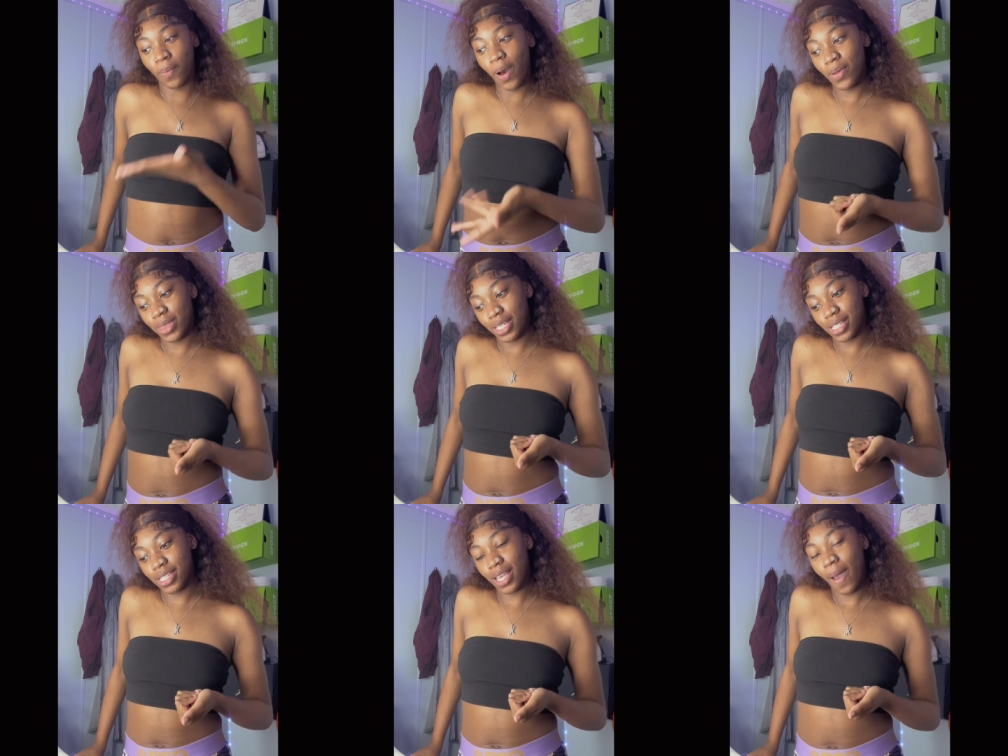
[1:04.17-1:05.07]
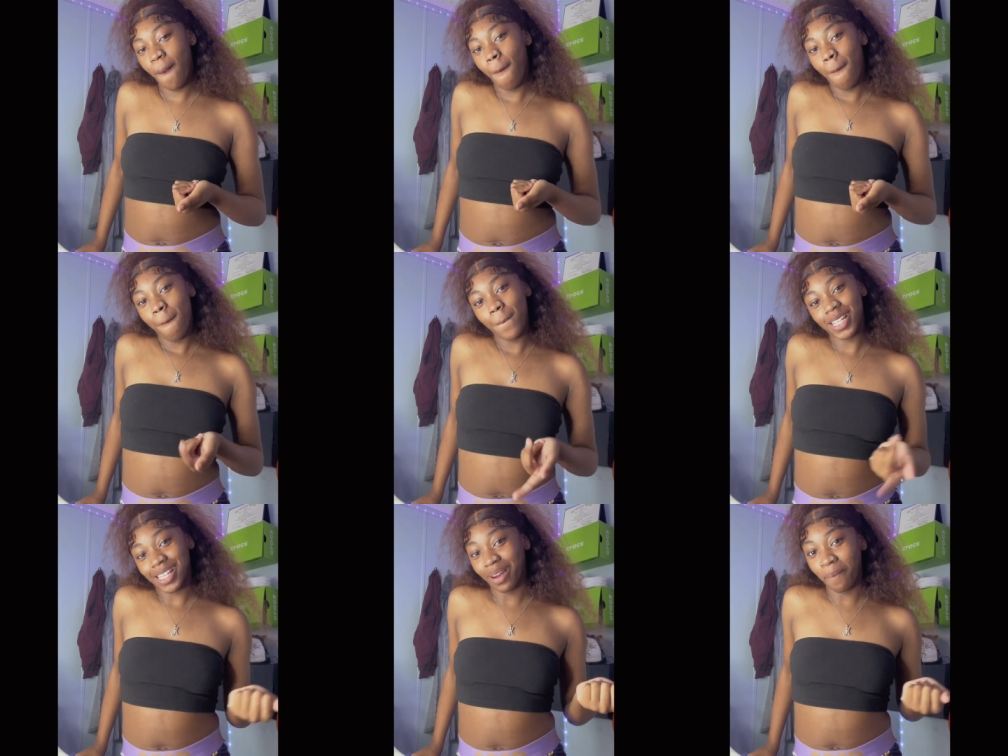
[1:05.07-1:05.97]
bought this
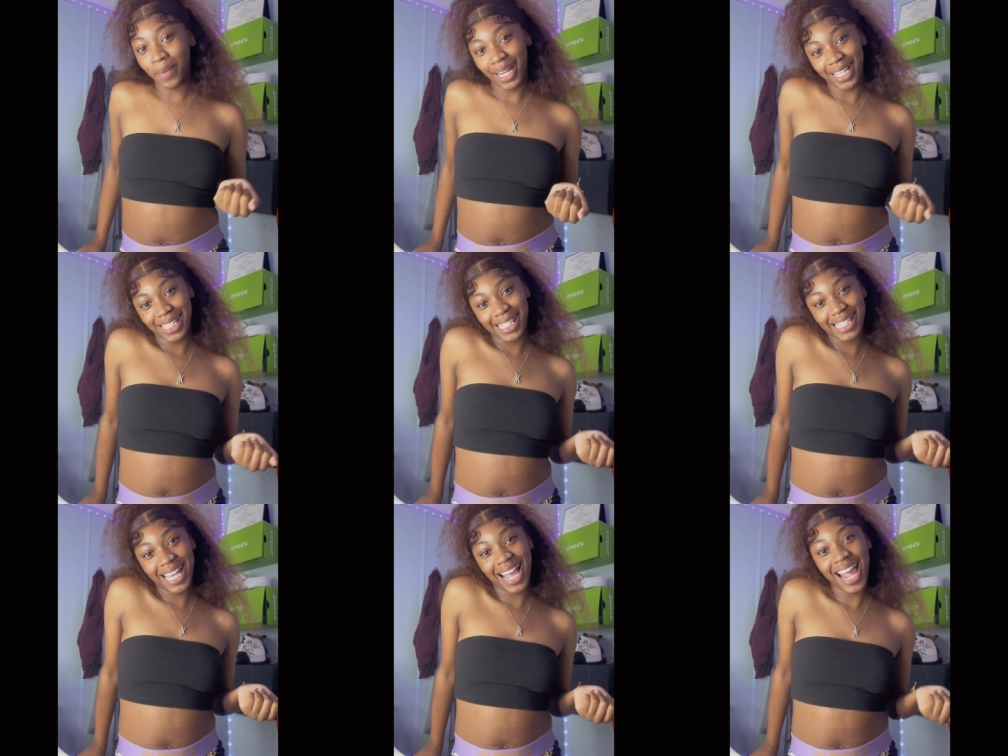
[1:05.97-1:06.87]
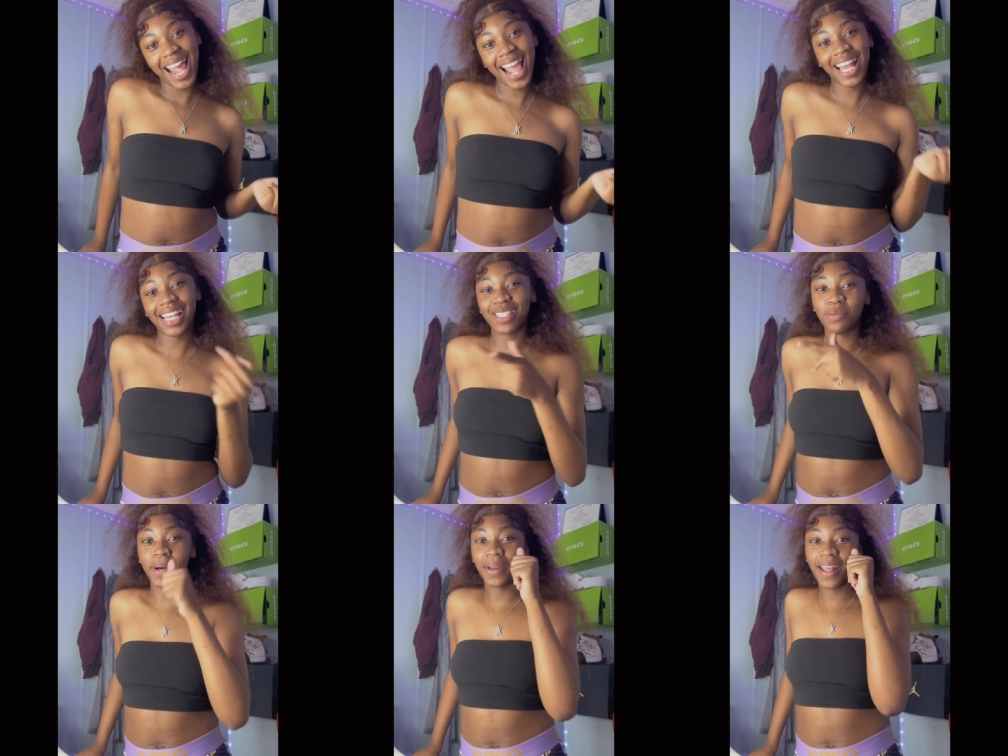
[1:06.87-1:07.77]
because I didn't buy this. Guess who
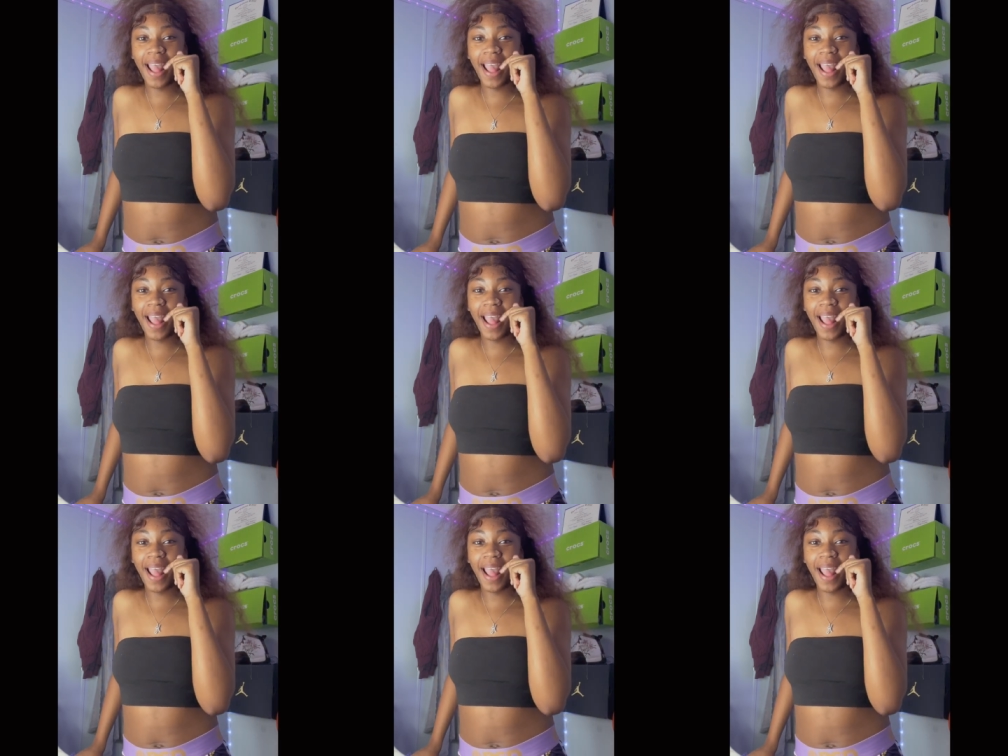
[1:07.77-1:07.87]
bought it?